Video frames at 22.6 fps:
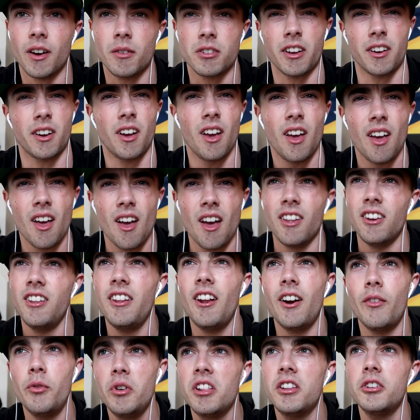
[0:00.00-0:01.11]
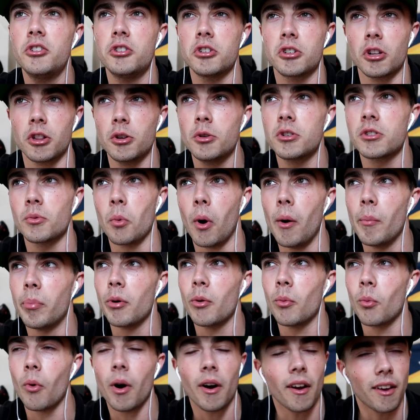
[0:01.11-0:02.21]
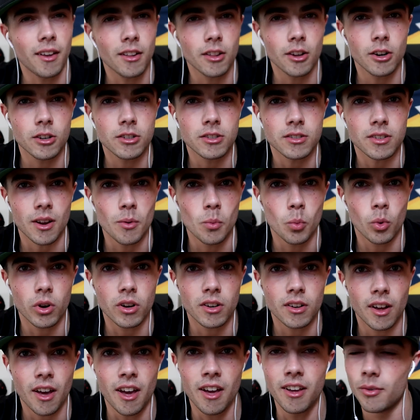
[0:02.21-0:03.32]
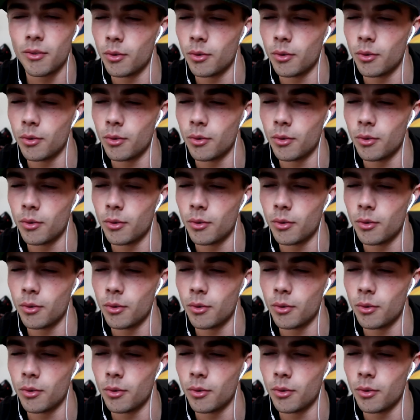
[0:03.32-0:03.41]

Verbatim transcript: I was like, did I really just lose 1.1 kilos in one day?